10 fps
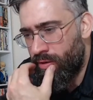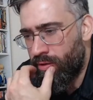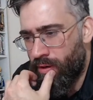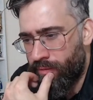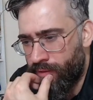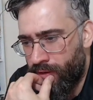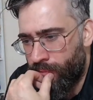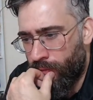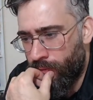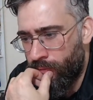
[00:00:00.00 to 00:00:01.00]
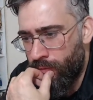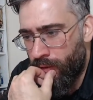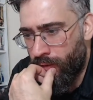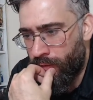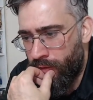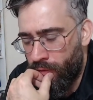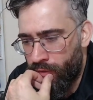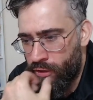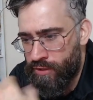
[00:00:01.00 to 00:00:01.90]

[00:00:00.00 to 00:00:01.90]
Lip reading: rather than a blue on those